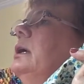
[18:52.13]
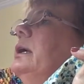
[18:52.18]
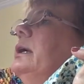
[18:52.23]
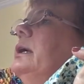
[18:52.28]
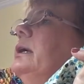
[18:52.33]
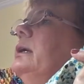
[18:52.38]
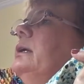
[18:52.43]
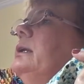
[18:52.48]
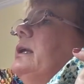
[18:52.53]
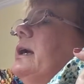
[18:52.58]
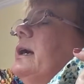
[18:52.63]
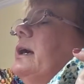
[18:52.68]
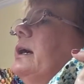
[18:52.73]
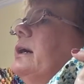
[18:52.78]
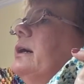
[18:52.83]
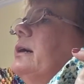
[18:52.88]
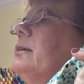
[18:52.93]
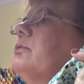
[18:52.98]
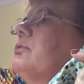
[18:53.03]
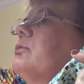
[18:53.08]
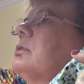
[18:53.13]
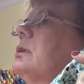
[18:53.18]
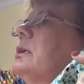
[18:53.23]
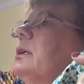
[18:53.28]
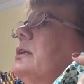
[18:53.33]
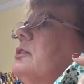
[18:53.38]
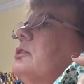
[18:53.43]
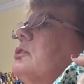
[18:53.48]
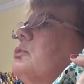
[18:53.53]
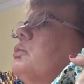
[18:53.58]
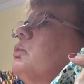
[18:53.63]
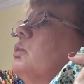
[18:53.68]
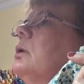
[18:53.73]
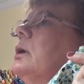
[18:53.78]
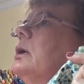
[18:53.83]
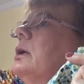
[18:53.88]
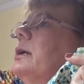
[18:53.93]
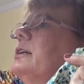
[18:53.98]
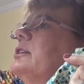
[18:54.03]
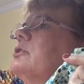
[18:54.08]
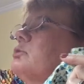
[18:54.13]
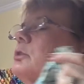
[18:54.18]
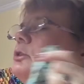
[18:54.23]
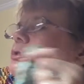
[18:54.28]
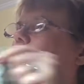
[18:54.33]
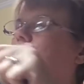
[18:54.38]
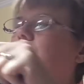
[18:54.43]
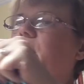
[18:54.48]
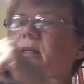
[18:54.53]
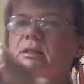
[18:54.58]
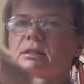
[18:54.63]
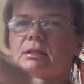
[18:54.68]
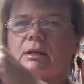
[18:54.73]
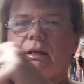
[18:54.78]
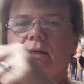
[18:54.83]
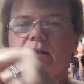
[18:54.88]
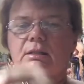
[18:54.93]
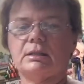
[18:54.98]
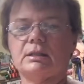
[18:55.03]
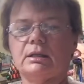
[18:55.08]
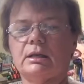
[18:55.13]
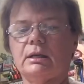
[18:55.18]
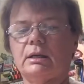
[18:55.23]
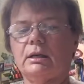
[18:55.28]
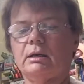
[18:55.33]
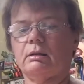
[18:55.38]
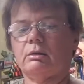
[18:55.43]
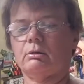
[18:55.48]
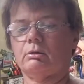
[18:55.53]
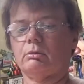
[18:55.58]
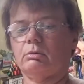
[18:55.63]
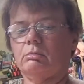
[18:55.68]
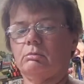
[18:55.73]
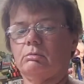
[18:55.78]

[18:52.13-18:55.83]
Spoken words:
in half lengthwise with right sides together.